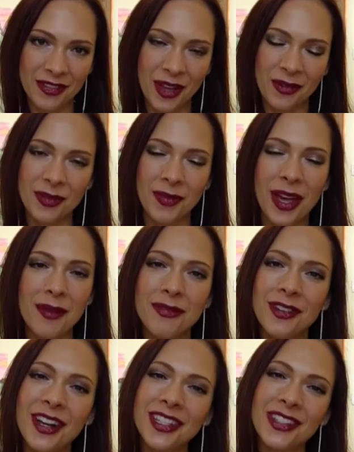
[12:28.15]
That was my
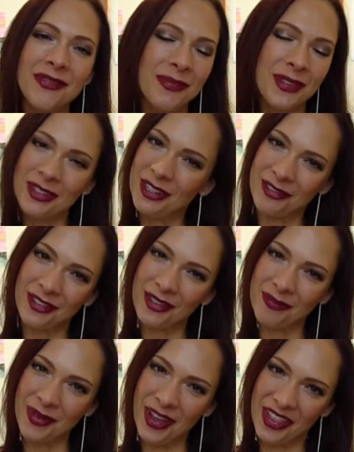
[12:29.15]
price of beauty for the
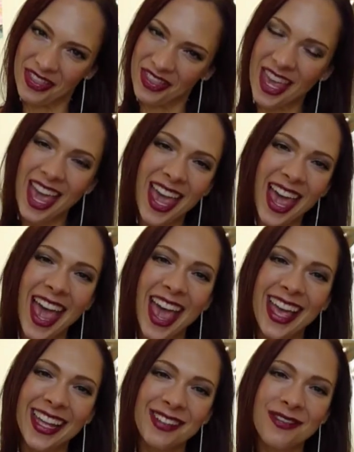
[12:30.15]
month.
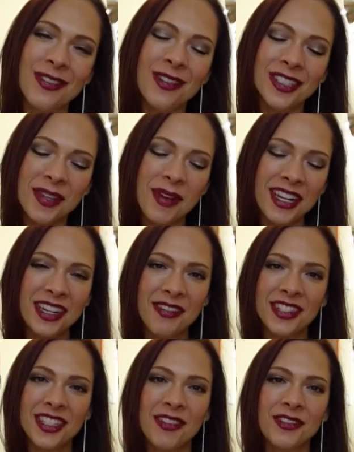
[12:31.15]
And of course I bought enough
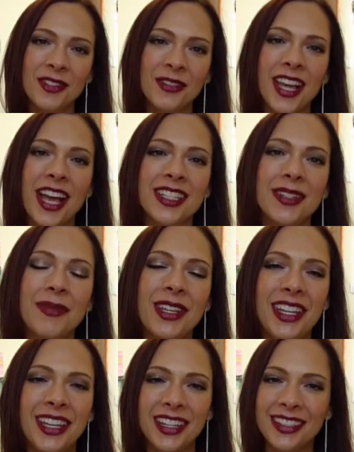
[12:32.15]
stuff to last
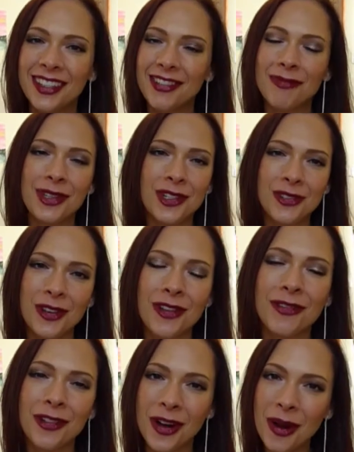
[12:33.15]
me and give me joy
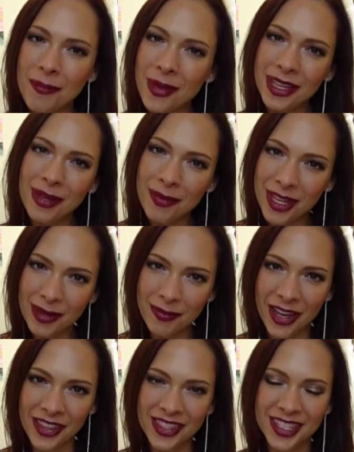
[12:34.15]
for many, many
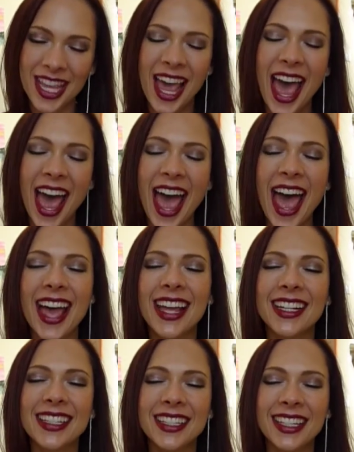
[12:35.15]
months.
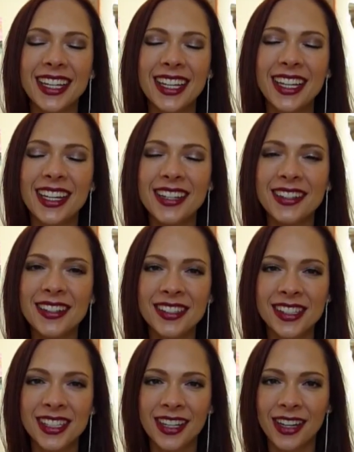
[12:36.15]
And
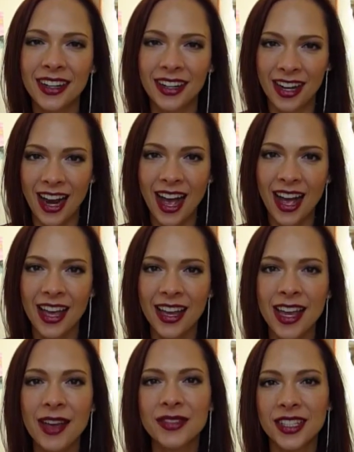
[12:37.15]
here's the kicker.
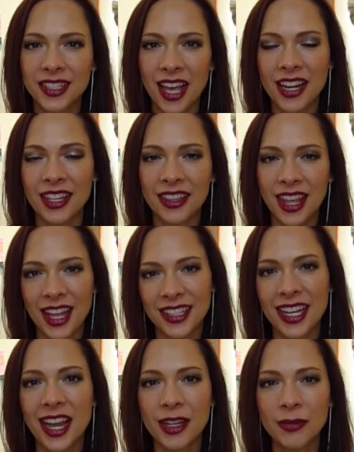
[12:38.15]
I have decided
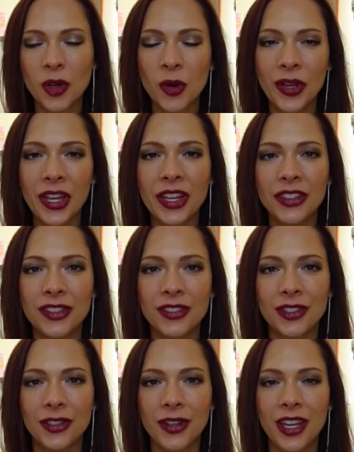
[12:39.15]
that I am going to
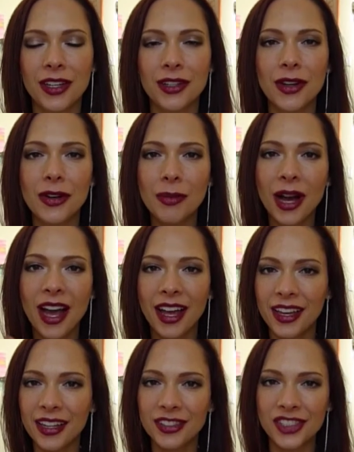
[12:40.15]
do a
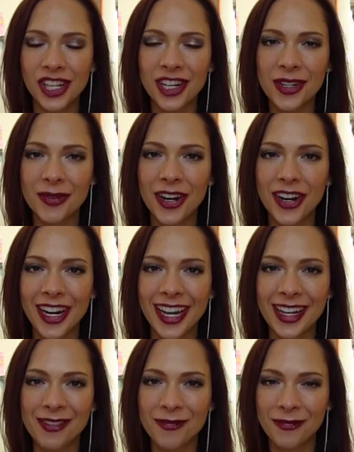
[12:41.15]
no-buy January
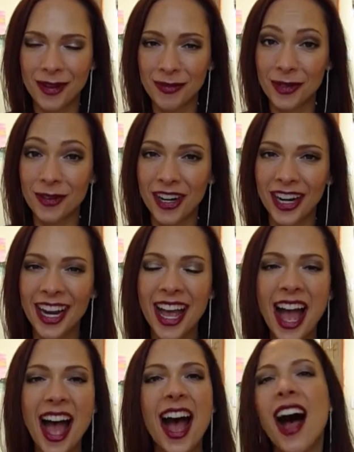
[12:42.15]
and February.
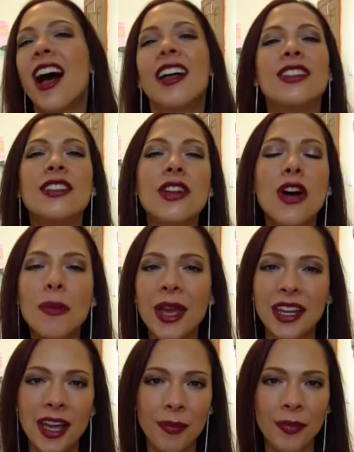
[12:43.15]
No
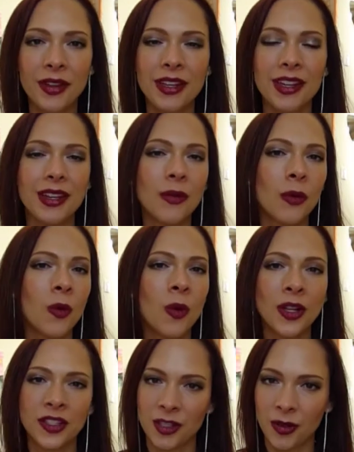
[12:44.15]
makeup,
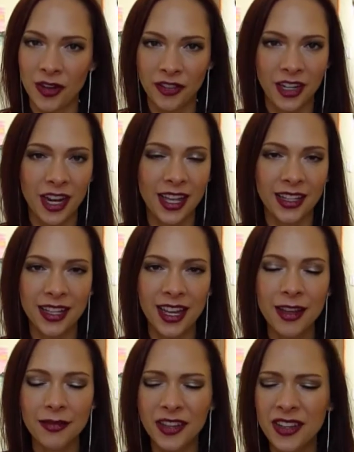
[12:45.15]
whatsoever. And
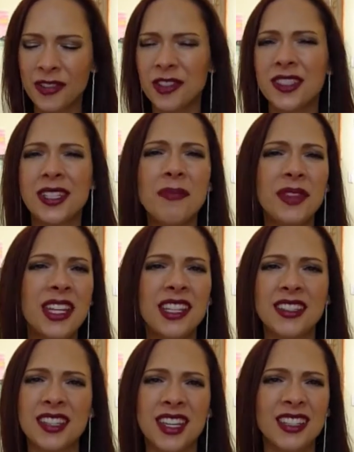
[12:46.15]
if, if there's something
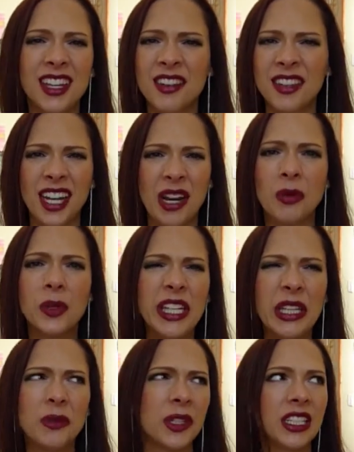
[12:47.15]
in skincare that I
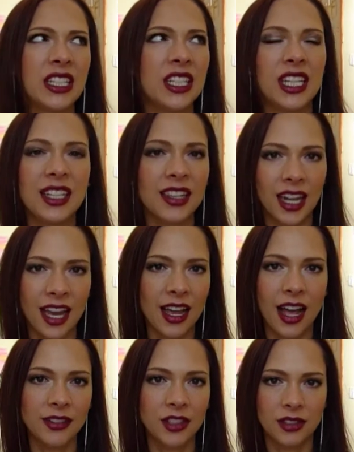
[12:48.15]
really, really need that I,
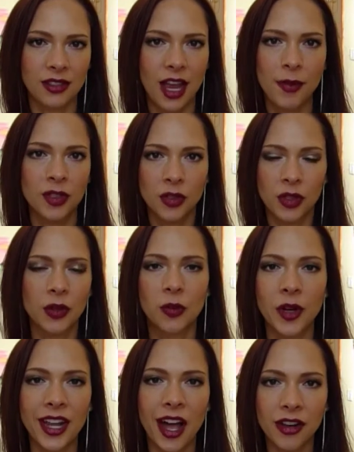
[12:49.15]
I just absolutely
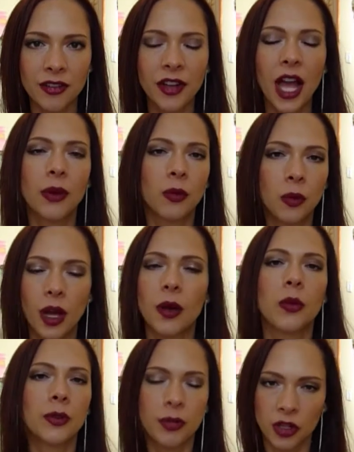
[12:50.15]
run out of, I, I
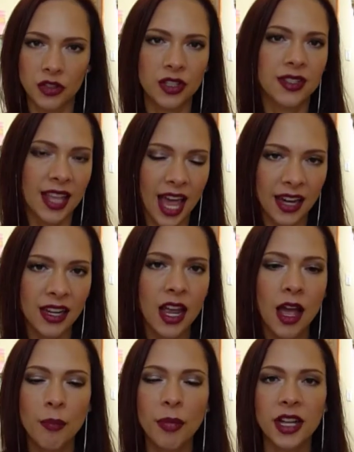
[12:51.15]
would purchase that.
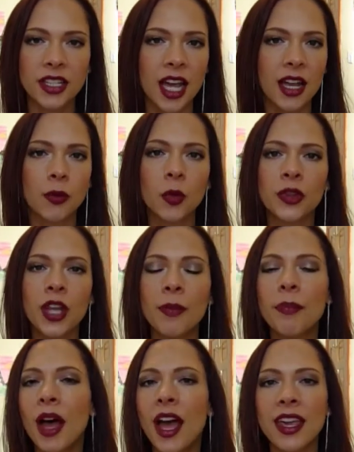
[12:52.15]
But I will
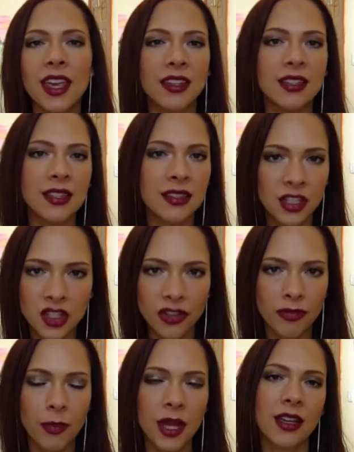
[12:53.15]
not buy a stitch
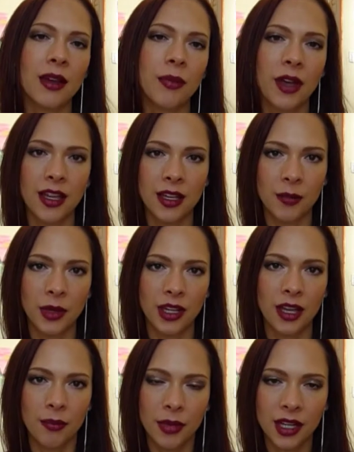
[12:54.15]
of makeup. I am
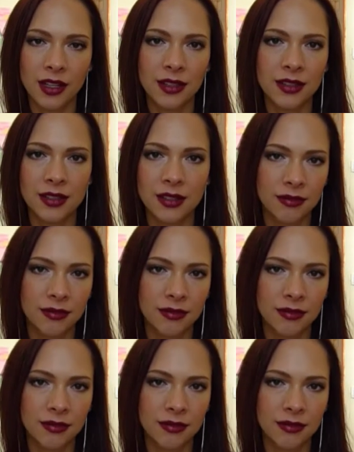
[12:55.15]
committed.